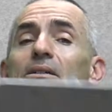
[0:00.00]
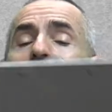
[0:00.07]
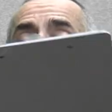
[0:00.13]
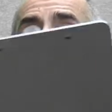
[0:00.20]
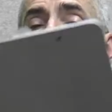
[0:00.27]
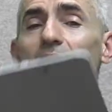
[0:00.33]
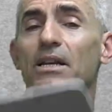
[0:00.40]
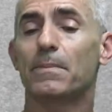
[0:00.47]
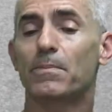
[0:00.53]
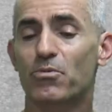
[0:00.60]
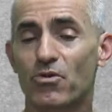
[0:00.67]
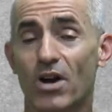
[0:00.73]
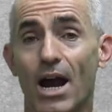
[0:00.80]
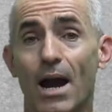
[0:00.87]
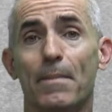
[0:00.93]
Study
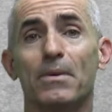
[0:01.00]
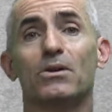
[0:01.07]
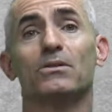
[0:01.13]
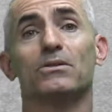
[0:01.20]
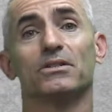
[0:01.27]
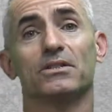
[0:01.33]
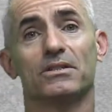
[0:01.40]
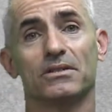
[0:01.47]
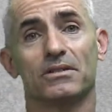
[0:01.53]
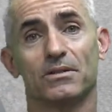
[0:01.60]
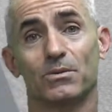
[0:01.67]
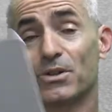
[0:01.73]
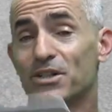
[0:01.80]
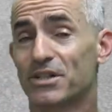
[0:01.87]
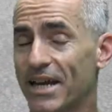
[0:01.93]
parameters.
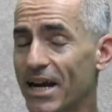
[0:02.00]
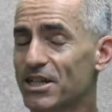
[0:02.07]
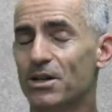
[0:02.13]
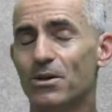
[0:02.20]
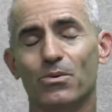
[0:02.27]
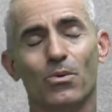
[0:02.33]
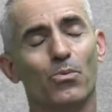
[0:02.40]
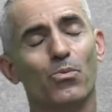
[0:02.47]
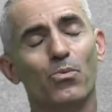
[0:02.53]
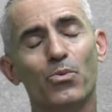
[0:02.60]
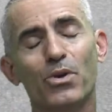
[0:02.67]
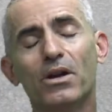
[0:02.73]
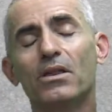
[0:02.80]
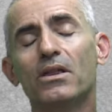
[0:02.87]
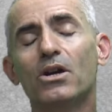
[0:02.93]
It's actually a
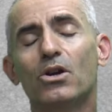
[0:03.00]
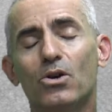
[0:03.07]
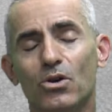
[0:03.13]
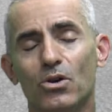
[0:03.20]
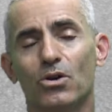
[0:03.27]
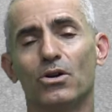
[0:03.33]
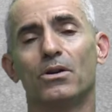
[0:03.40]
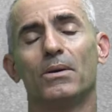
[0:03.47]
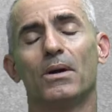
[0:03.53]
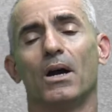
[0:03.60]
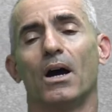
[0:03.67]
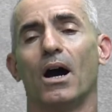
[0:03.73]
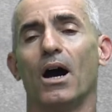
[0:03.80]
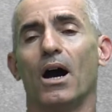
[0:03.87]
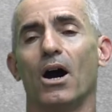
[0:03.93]
really good
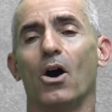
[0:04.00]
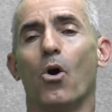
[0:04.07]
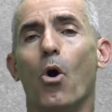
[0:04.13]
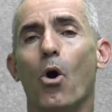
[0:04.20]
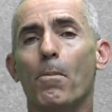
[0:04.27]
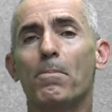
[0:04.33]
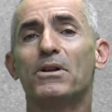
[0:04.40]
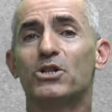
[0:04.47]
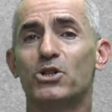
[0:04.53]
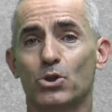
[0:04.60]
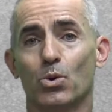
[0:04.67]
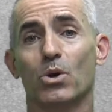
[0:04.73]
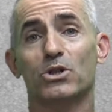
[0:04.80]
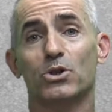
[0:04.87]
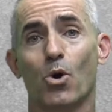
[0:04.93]
uh, open
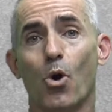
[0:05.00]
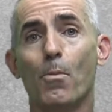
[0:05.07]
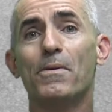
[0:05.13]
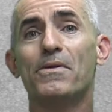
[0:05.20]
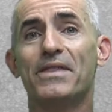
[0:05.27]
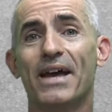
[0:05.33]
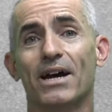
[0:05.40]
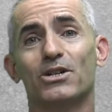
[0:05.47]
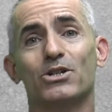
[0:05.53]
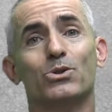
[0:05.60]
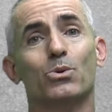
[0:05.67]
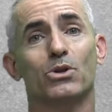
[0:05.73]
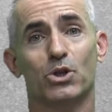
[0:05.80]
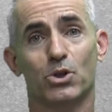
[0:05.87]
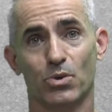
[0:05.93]
source or open data
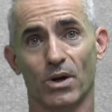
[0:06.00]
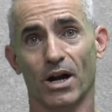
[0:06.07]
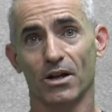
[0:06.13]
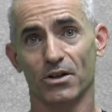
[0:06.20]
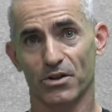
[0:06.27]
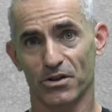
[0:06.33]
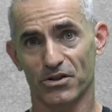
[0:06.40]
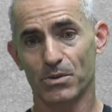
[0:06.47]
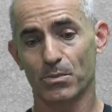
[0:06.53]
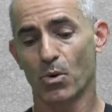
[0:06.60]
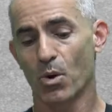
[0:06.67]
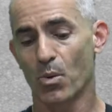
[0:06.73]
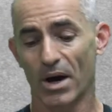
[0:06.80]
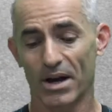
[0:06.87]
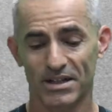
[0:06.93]
source trial. You'll see
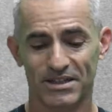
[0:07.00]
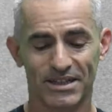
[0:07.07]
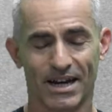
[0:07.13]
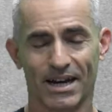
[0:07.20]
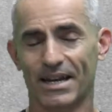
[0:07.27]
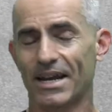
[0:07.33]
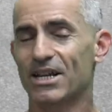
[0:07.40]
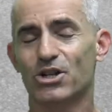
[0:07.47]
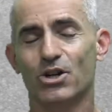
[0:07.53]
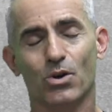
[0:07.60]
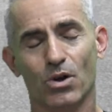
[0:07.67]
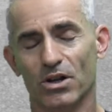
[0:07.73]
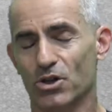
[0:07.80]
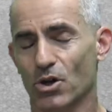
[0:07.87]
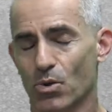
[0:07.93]
more why in a second. It's,
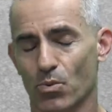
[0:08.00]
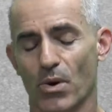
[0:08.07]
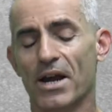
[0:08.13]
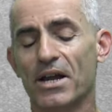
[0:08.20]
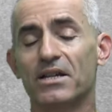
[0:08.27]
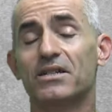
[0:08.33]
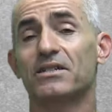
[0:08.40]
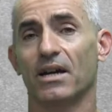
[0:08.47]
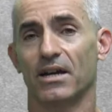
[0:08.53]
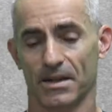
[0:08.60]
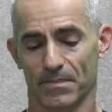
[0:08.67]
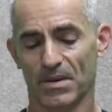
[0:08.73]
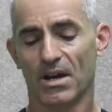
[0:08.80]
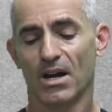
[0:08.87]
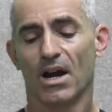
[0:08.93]
it's a great study.
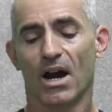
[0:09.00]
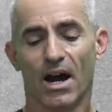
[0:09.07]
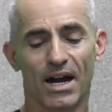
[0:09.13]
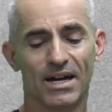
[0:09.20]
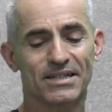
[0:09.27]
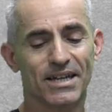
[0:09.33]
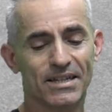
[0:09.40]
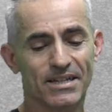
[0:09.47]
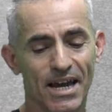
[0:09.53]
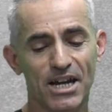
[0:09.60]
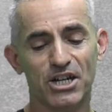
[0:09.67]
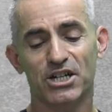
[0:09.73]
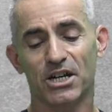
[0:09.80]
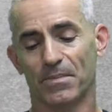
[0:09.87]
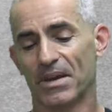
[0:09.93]
All right,
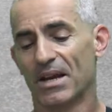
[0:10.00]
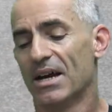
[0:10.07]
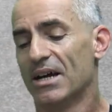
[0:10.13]
citation.